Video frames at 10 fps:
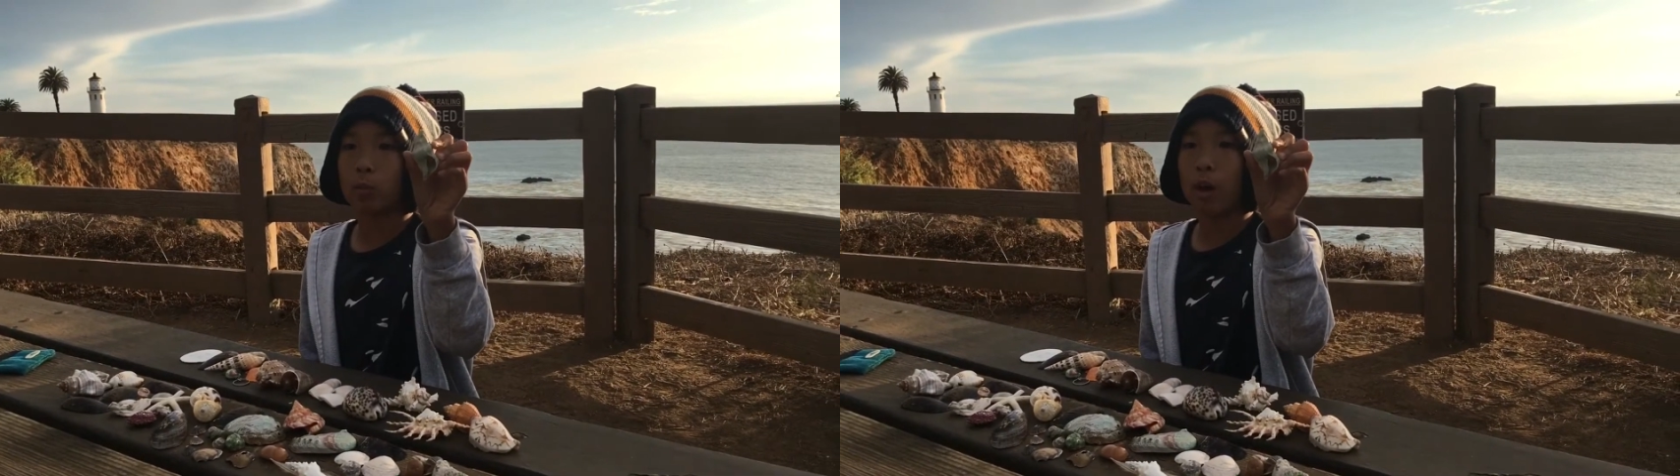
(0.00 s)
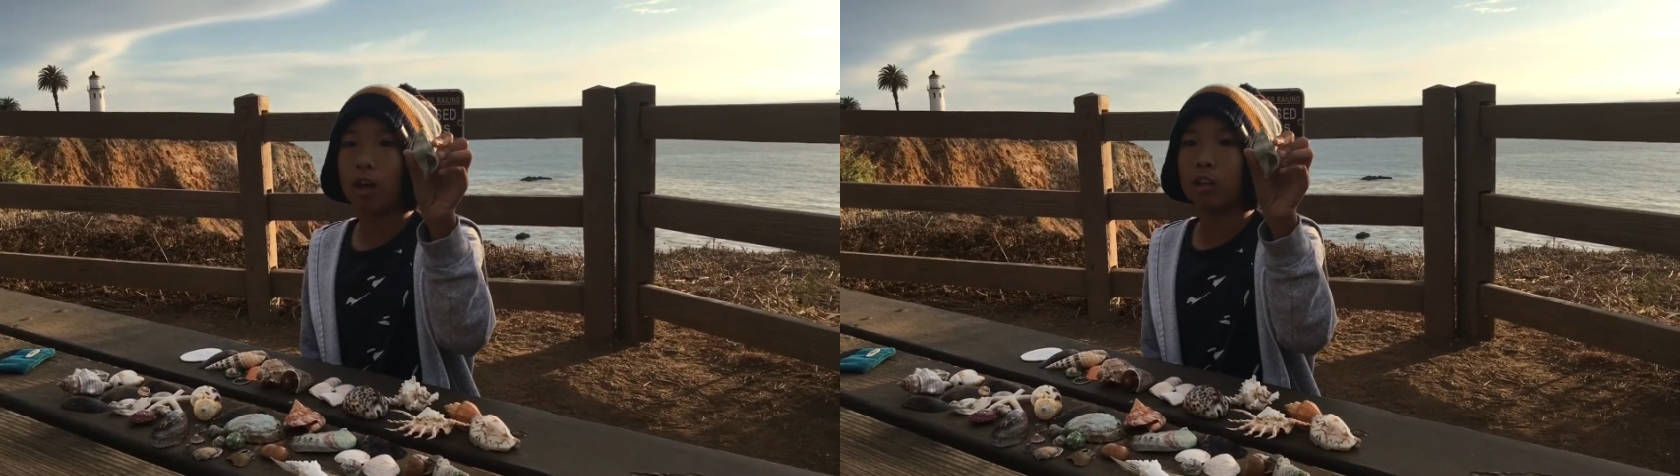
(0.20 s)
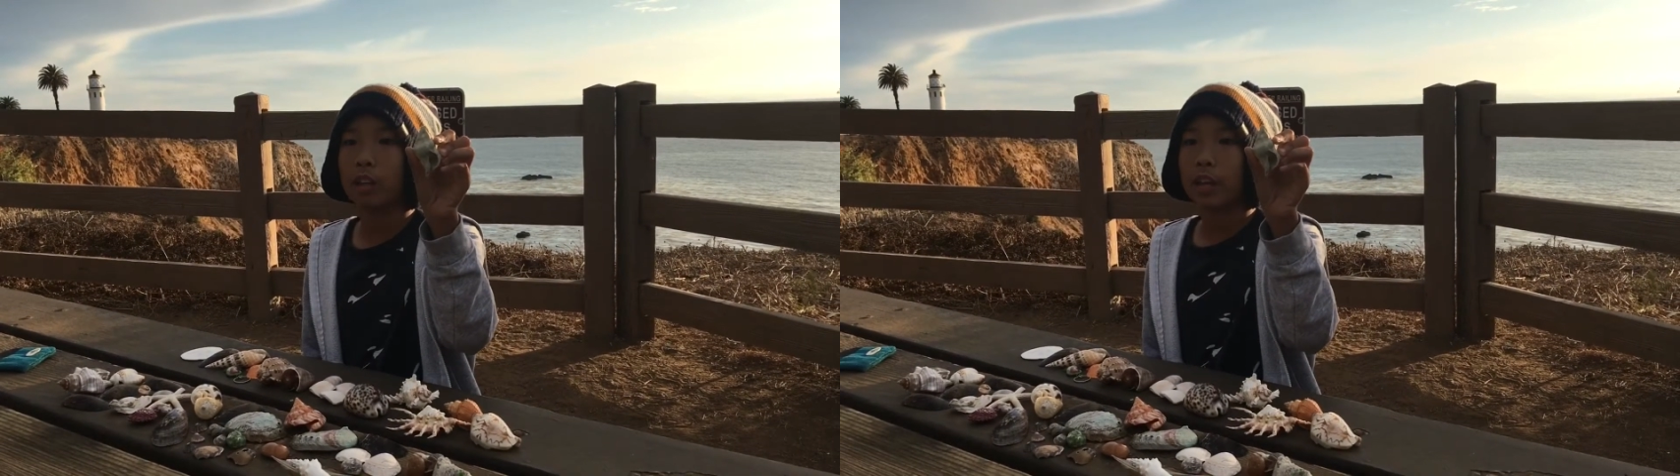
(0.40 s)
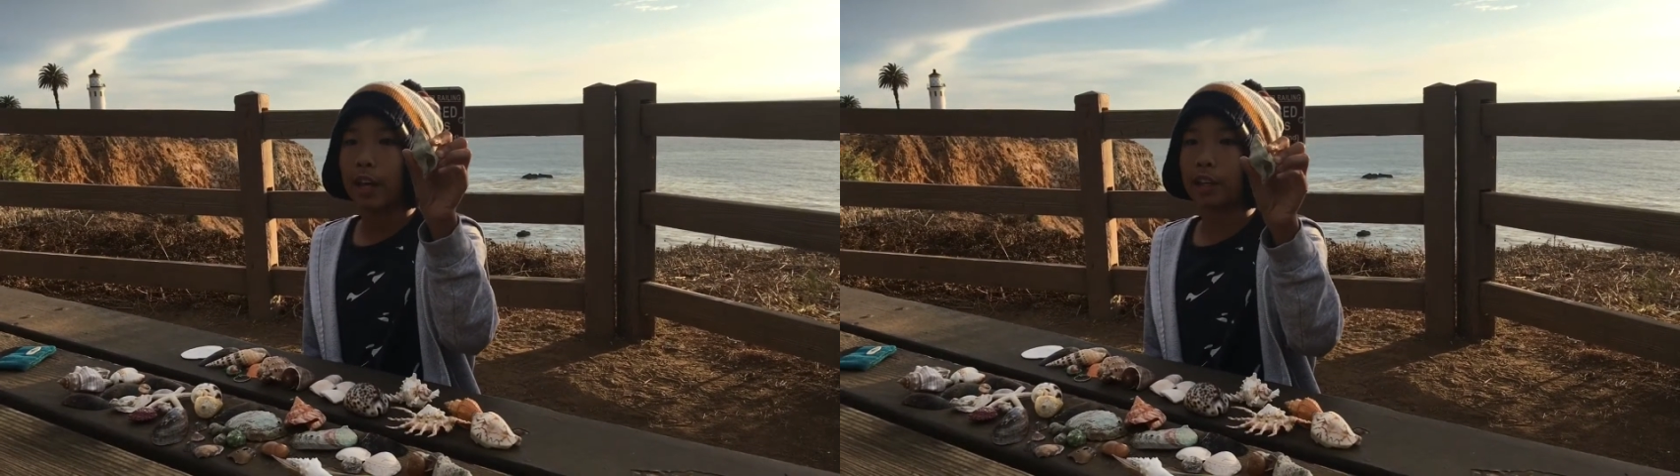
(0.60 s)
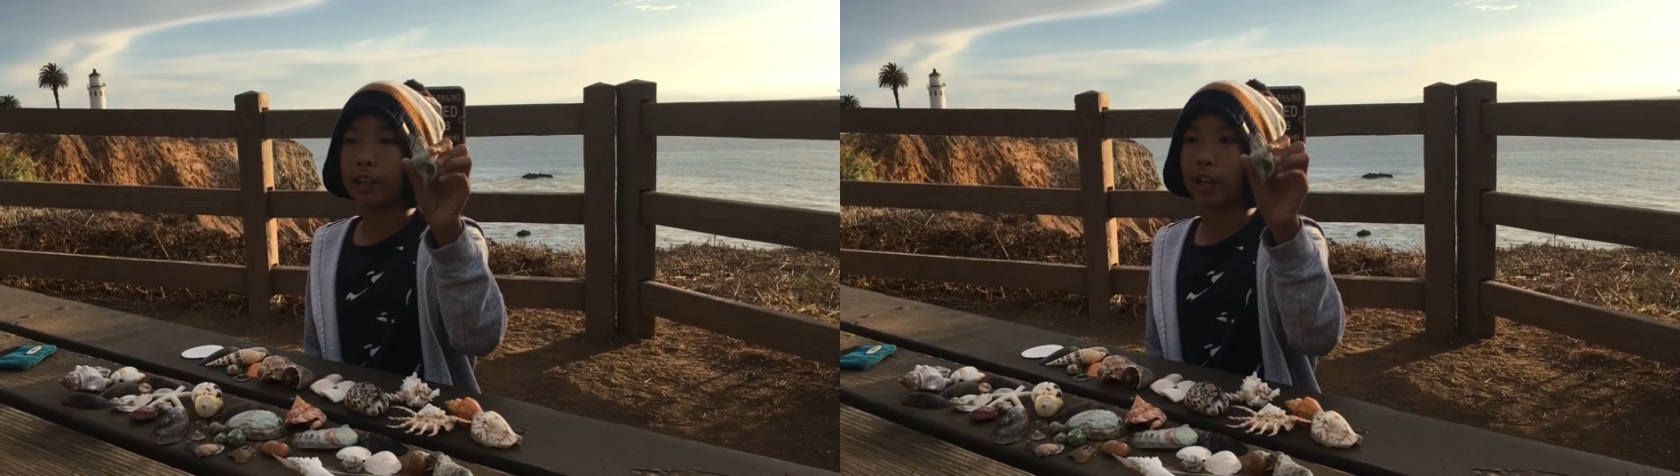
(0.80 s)
whelk,
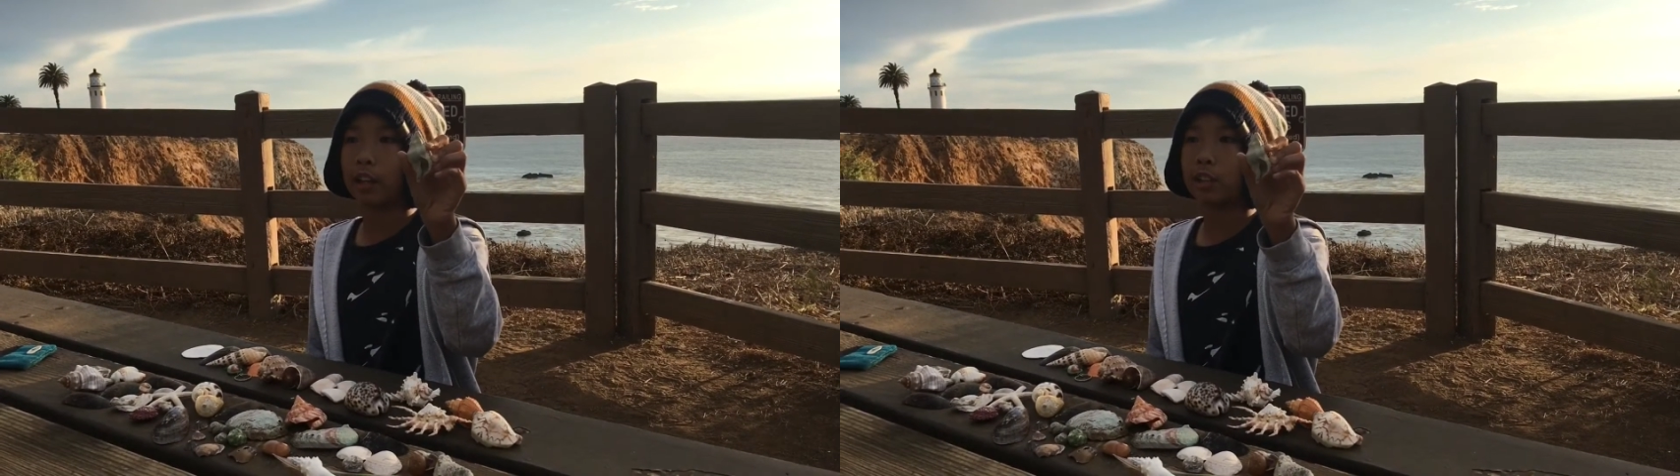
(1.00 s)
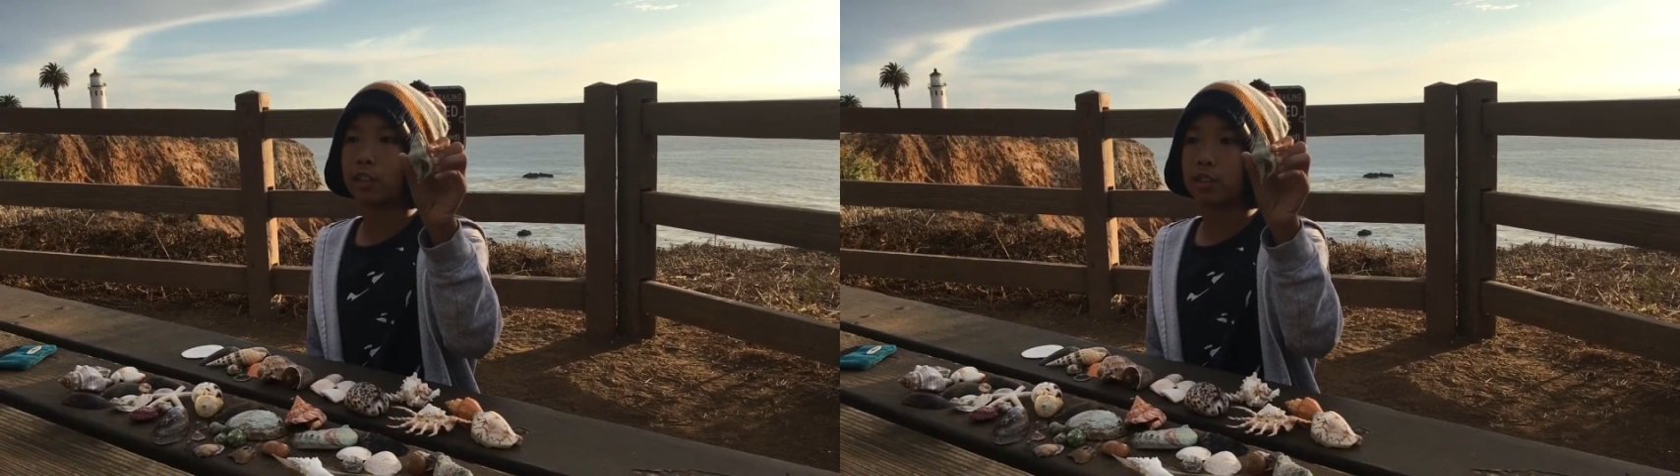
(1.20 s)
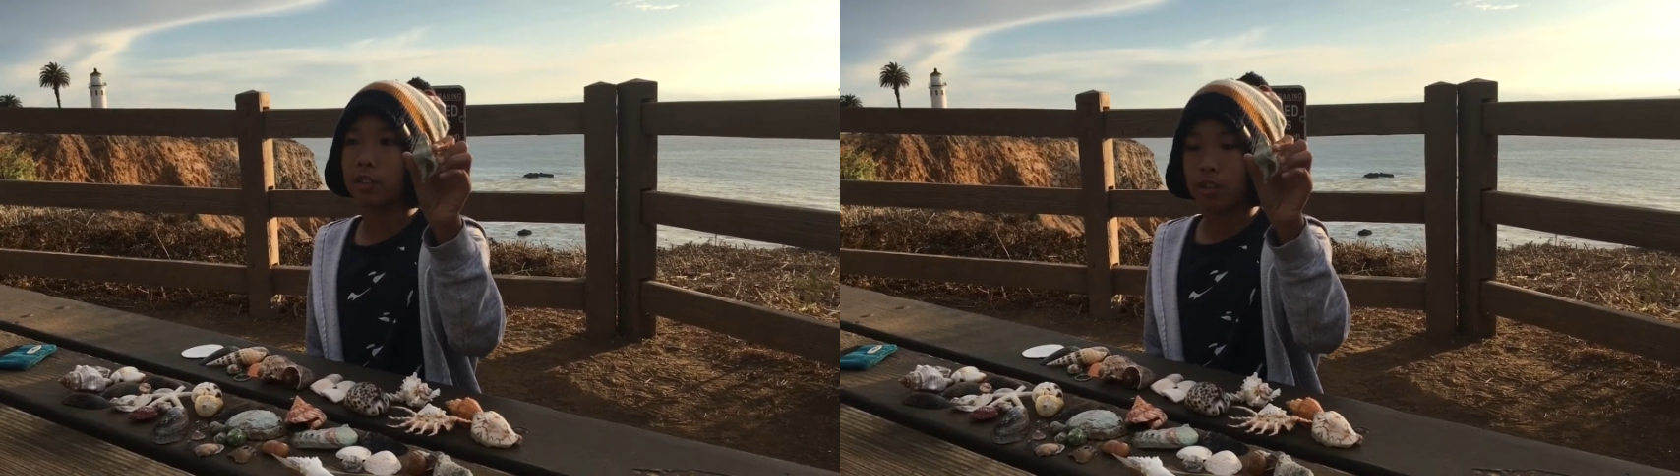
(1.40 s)
and Kellett's